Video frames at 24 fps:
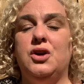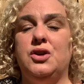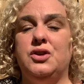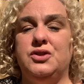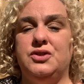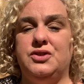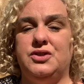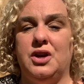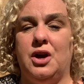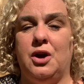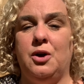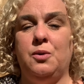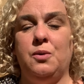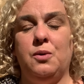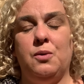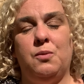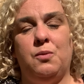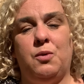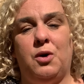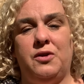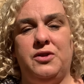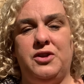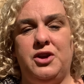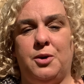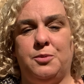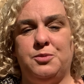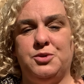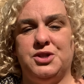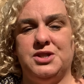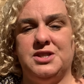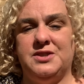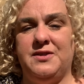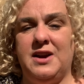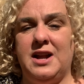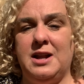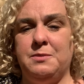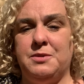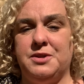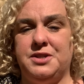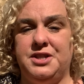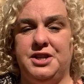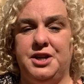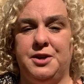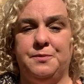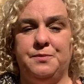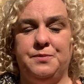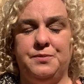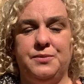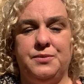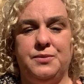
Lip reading: So what are the options available to you?